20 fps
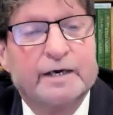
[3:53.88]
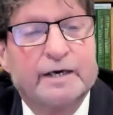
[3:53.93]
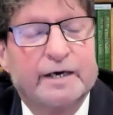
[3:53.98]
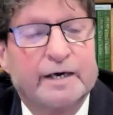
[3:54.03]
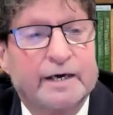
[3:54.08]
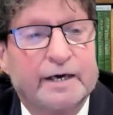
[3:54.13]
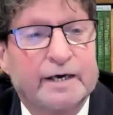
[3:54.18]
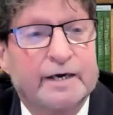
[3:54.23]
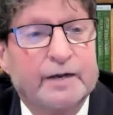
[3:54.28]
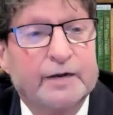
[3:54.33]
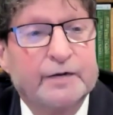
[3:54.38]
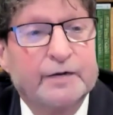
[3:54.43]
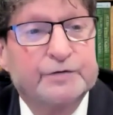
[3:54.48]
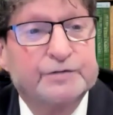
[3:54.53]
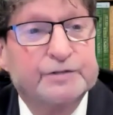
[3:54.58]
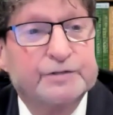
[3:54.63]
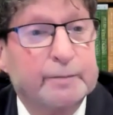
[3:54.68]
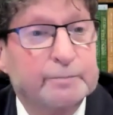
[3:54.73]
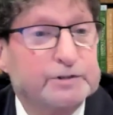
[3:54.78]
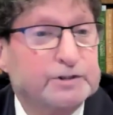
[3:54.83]
And
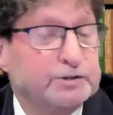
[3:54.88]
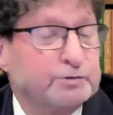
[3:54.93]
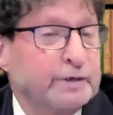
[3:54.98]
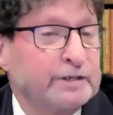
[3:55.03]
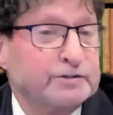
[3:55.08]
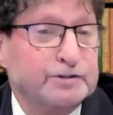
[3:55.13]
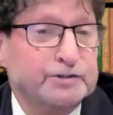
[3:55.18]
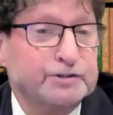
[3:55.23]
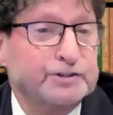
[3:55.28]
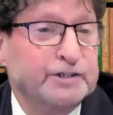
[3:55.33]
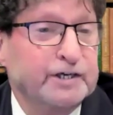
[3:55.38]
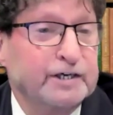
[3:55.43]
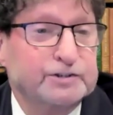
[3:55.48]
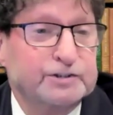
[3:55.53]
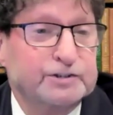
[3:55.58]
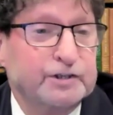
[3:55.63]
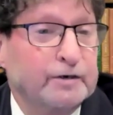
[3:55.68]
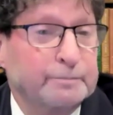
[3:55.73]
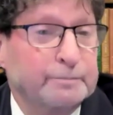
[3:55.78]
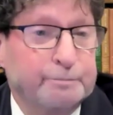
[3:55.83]
the demonstrations
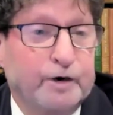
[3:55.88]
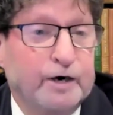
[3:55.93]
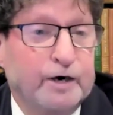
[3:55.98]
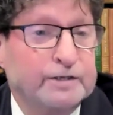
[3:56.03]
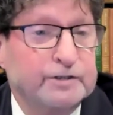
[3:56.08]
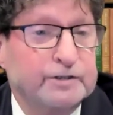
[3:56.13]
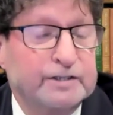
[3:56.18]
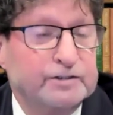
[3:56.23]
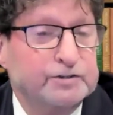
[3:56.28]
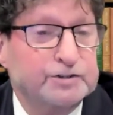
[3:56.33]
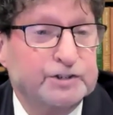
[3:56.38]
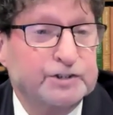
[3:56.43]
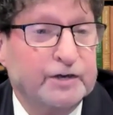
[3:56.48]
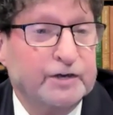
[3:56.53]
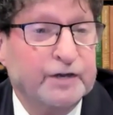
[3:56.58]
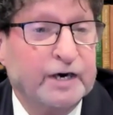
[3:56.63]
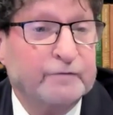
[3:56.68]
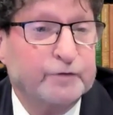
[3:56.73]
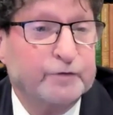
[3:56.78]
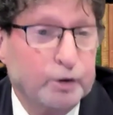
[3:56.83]
against apartheid in
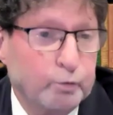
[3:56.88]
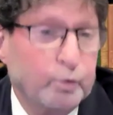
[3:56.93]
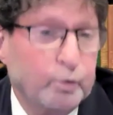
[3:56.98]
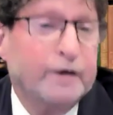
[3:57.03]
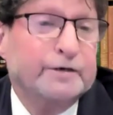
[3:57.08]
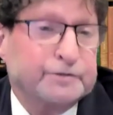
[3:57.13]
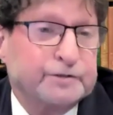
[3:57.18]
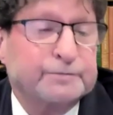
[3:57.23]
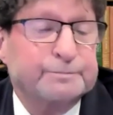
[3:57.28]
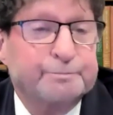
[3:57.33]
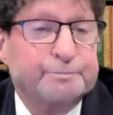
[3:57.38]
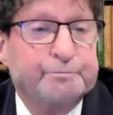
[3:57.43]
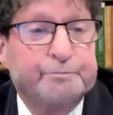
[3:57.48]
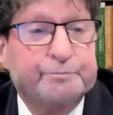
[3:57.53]
South Africa worked.